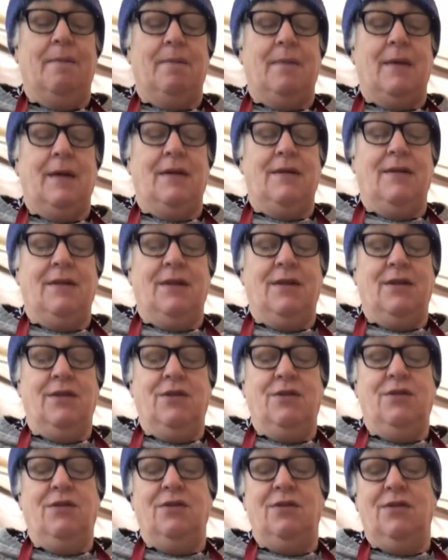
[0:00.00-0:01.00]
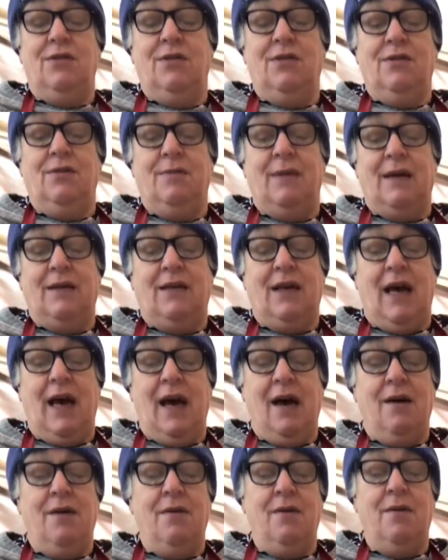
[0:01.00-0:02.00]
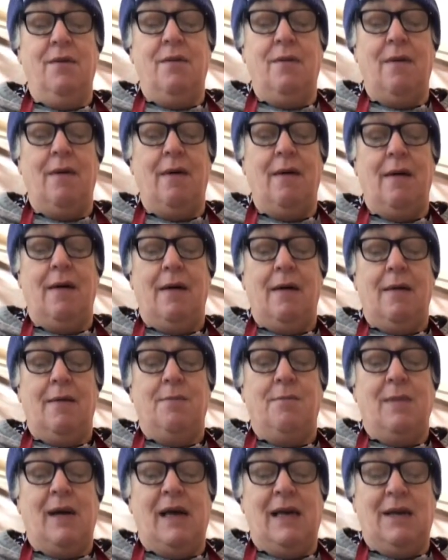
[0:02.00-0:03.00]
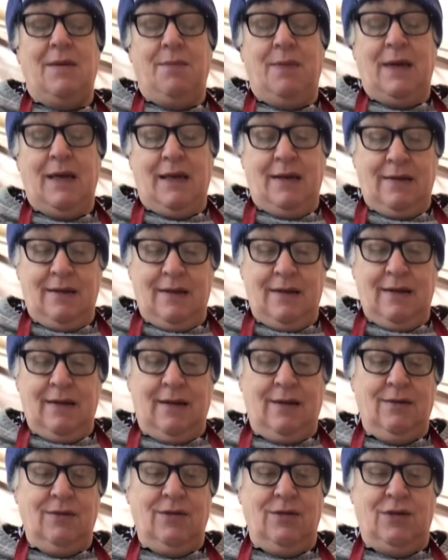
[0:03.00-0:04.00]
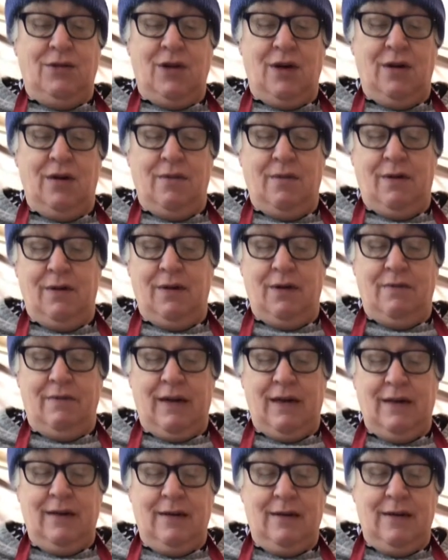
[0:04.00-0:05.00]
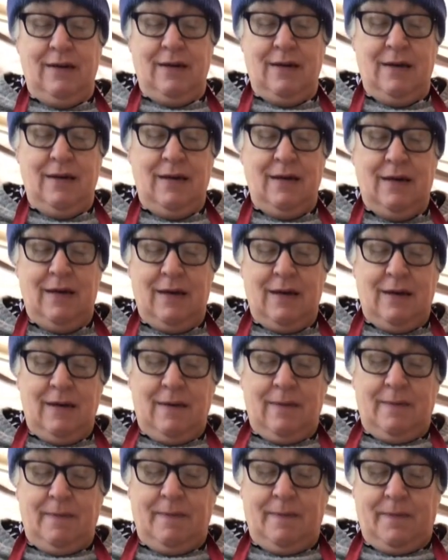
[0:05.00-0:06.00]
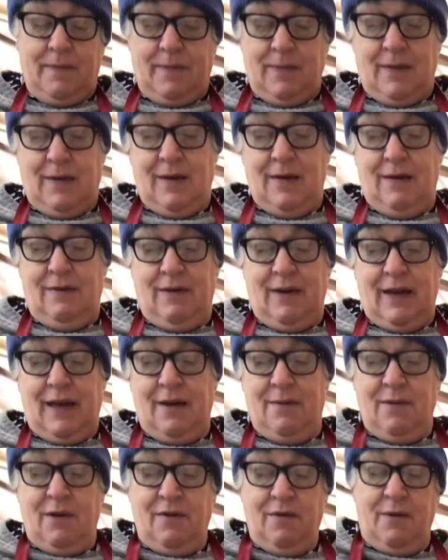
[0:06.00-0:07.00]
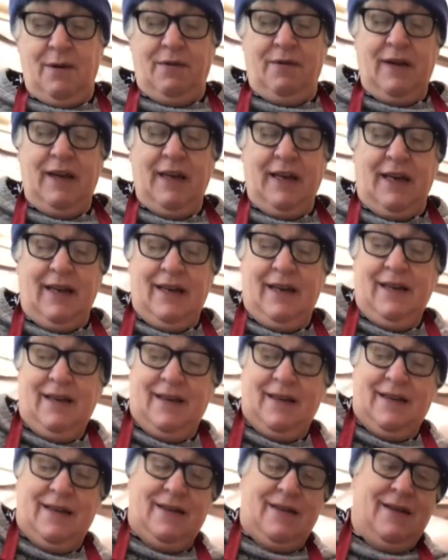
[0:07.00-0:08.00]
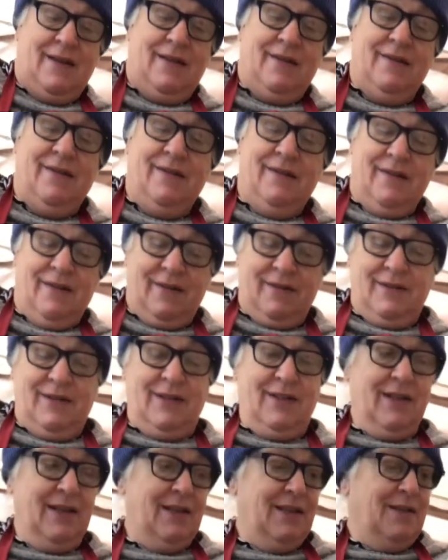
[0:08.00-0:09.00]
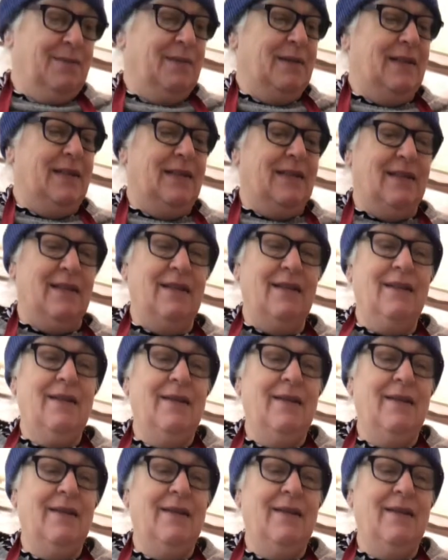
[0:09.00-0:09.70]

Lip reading: So just doesn't matter how many pieces, I'll just show you what there is. If I can get them off my finger. Ooh, all stuck into my scissors.